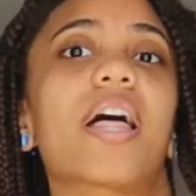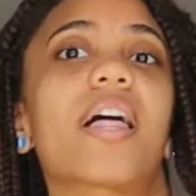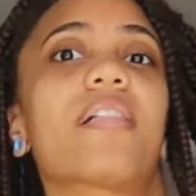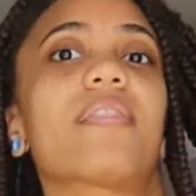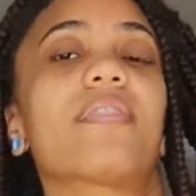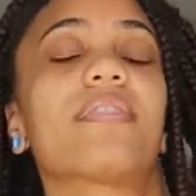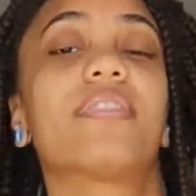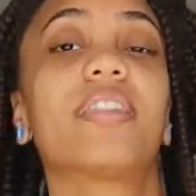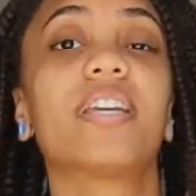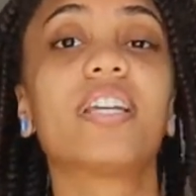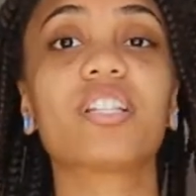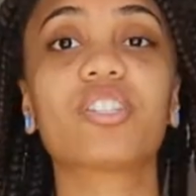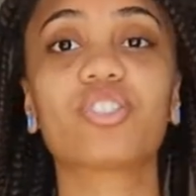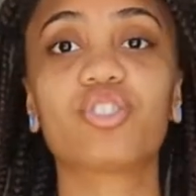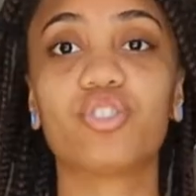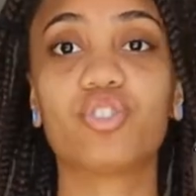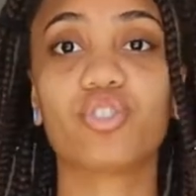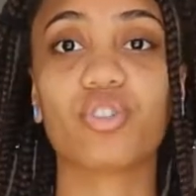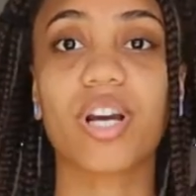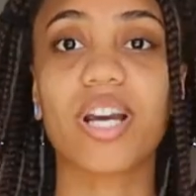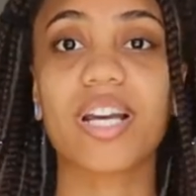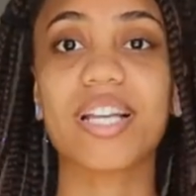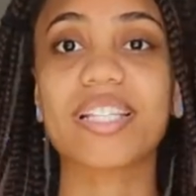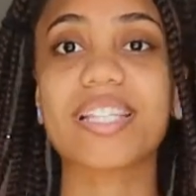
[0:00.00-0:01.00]
this
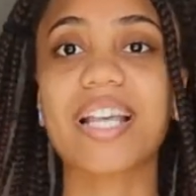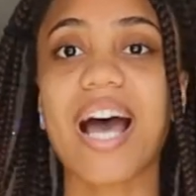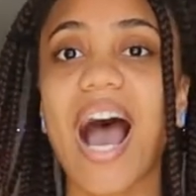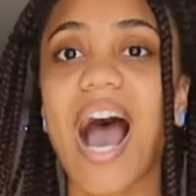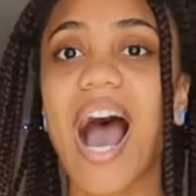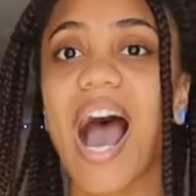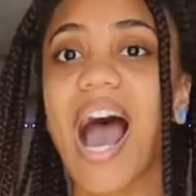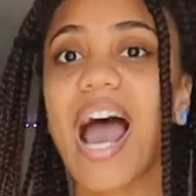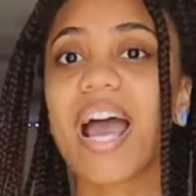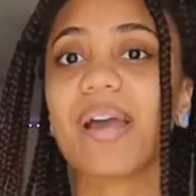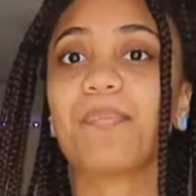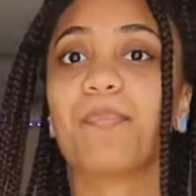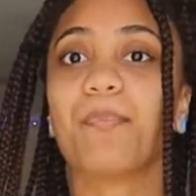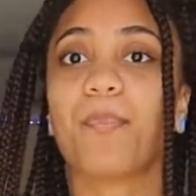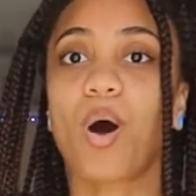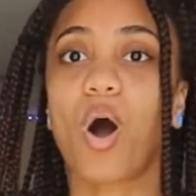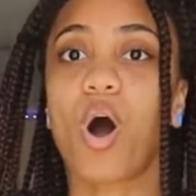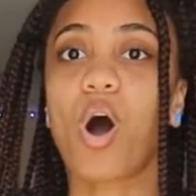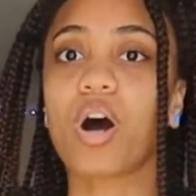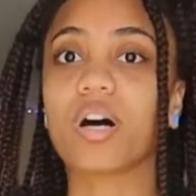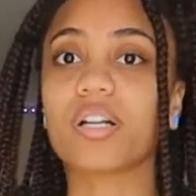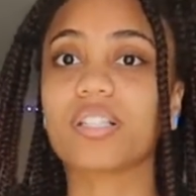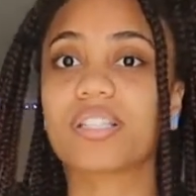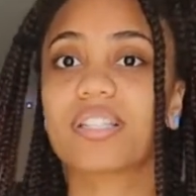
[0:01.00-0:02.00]
dress I
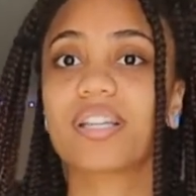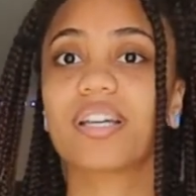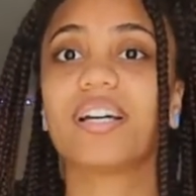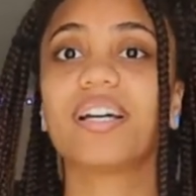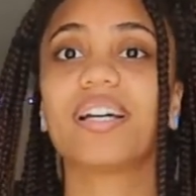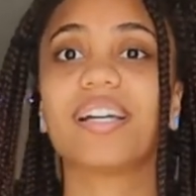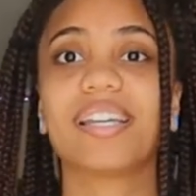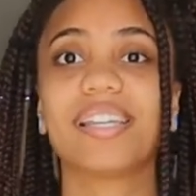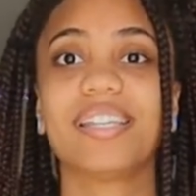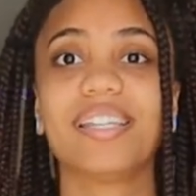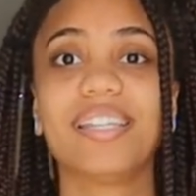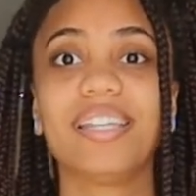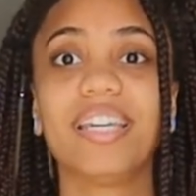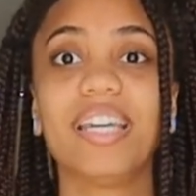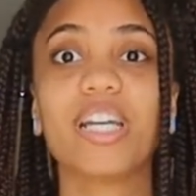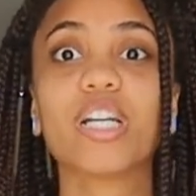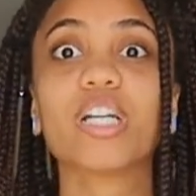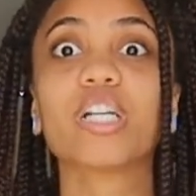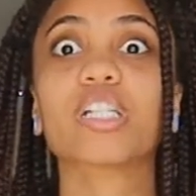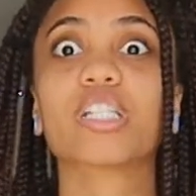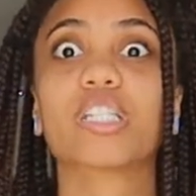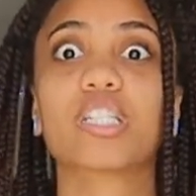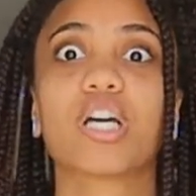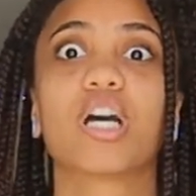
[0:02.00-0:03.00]
bought
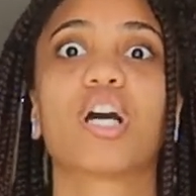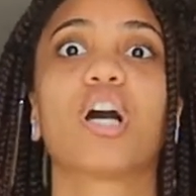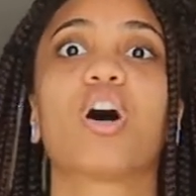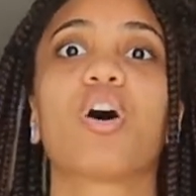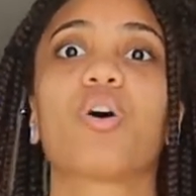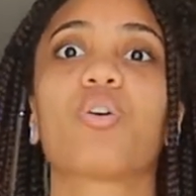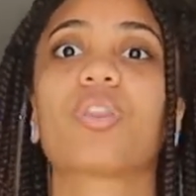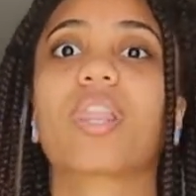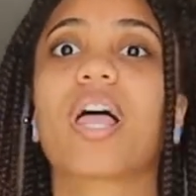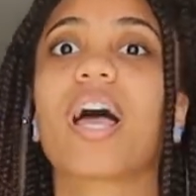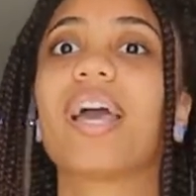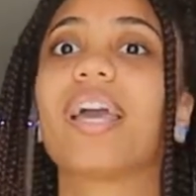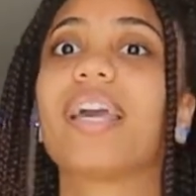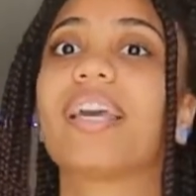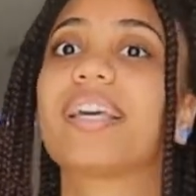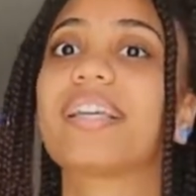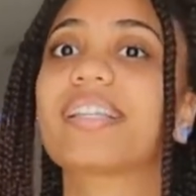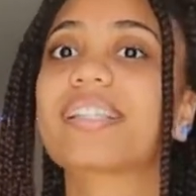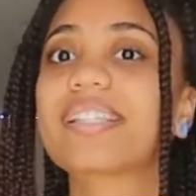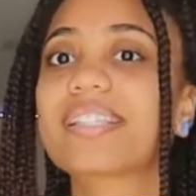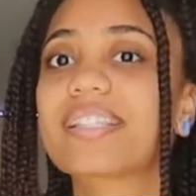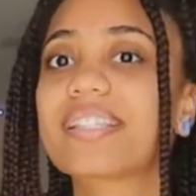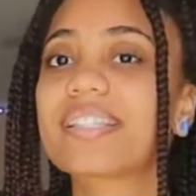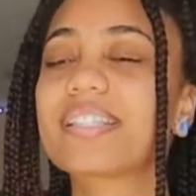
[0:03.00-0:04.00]
years ago, like
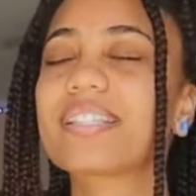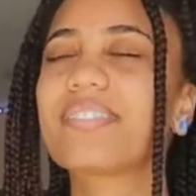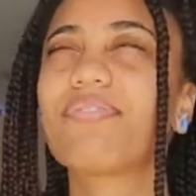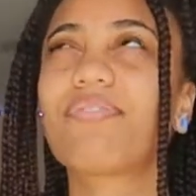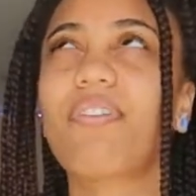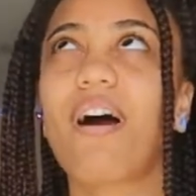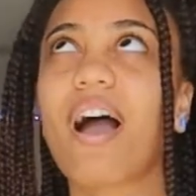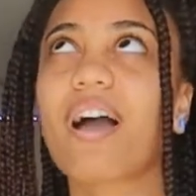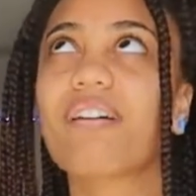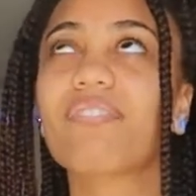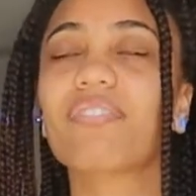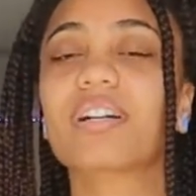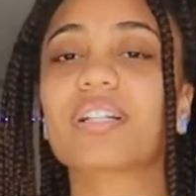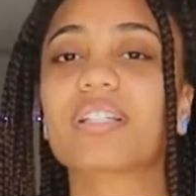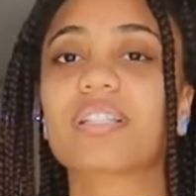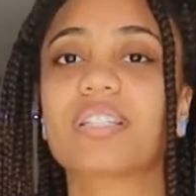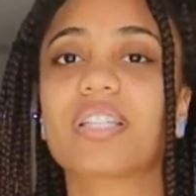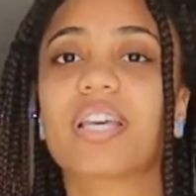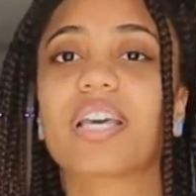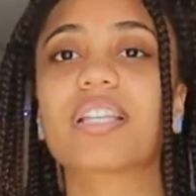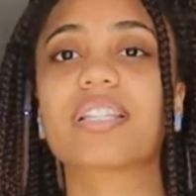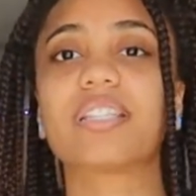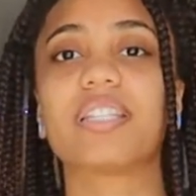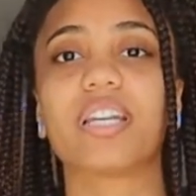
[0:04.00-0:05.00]
5 or
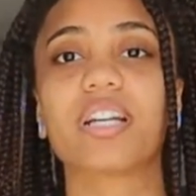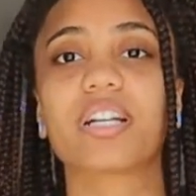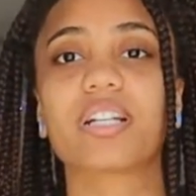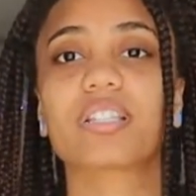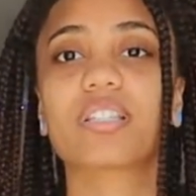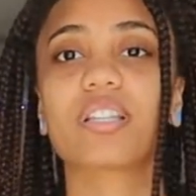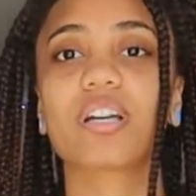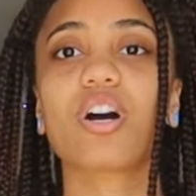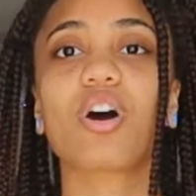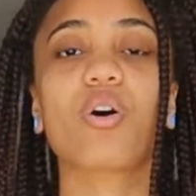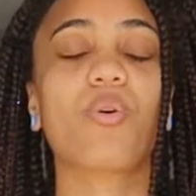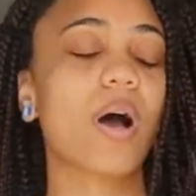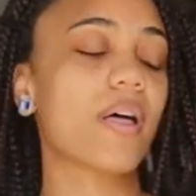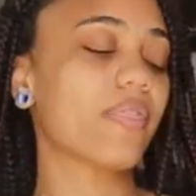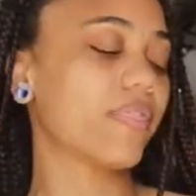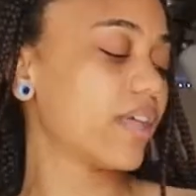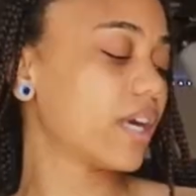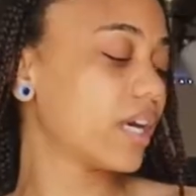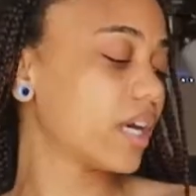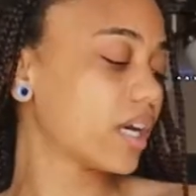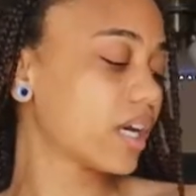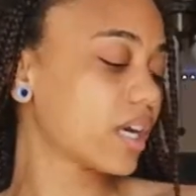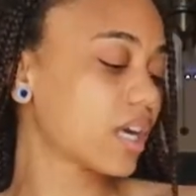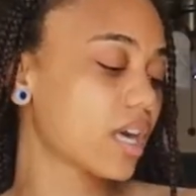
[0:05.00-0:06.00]
6 years ago, I
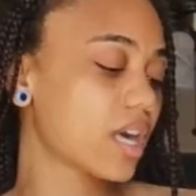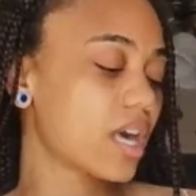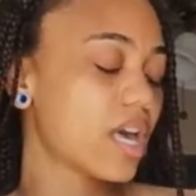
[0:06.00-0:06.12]
think.